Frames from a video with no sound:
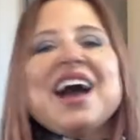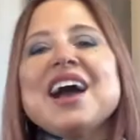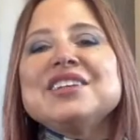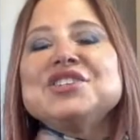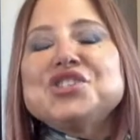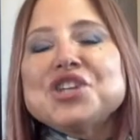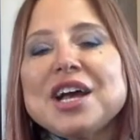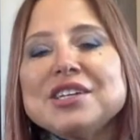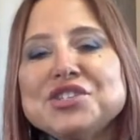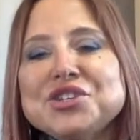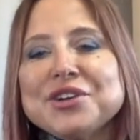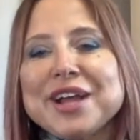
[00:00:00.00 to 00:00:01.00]

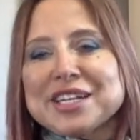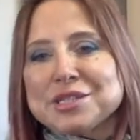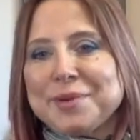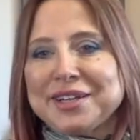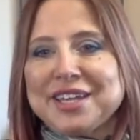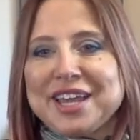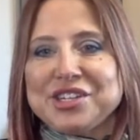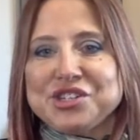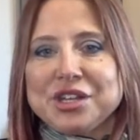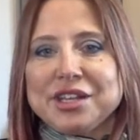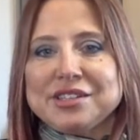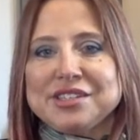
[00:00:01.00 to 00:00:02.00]
Adjust your
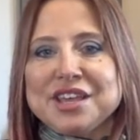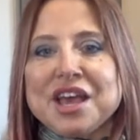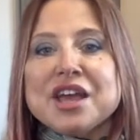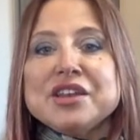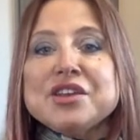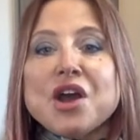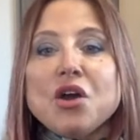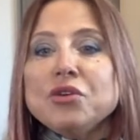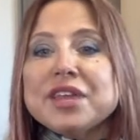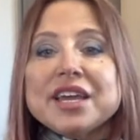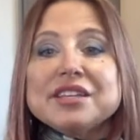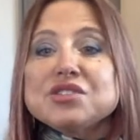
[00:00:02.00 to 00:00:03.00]
expectations. Know
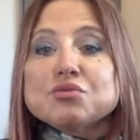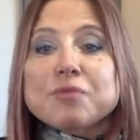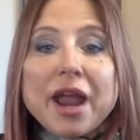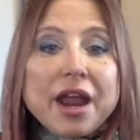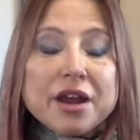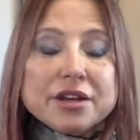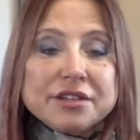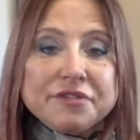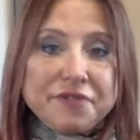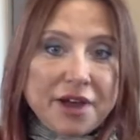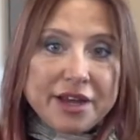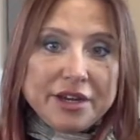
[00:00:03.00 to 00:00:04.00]
that it's rare to
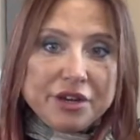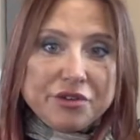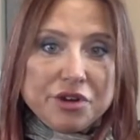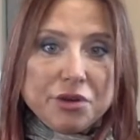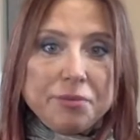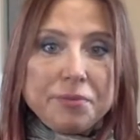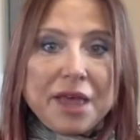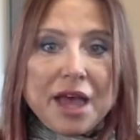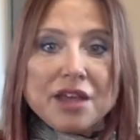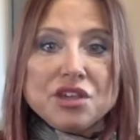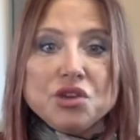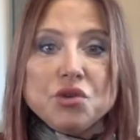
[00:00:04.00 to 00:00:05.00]
find a group
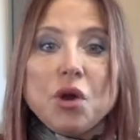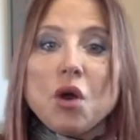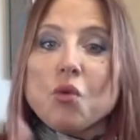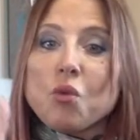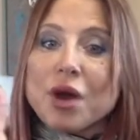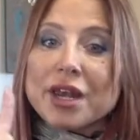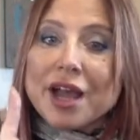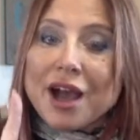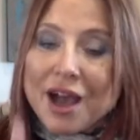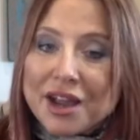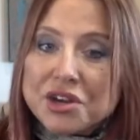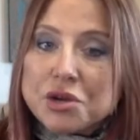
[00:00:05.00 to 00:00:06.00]
that you
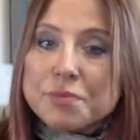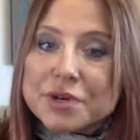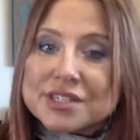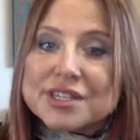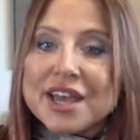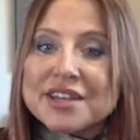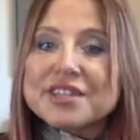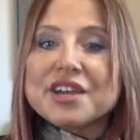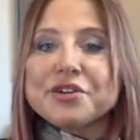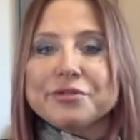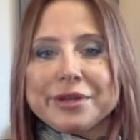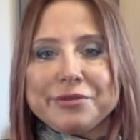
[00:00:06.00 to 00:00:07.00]
100%
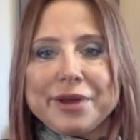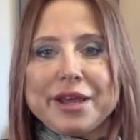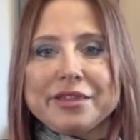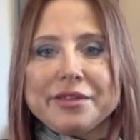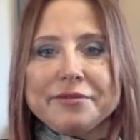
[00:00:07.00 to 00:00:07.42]
agree with.